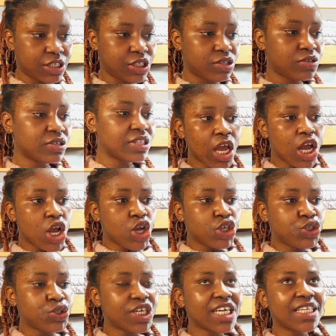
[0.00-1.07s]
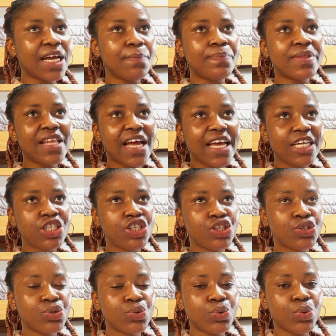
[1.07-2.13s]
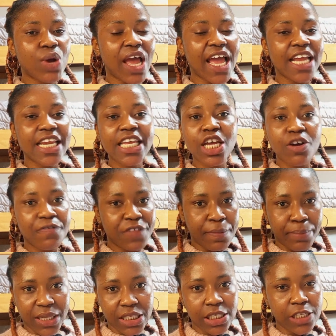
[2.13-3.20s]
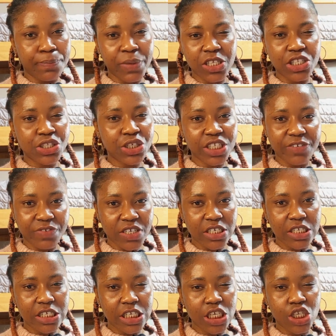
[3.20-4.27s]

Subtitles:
So you can apply to any of the participating university.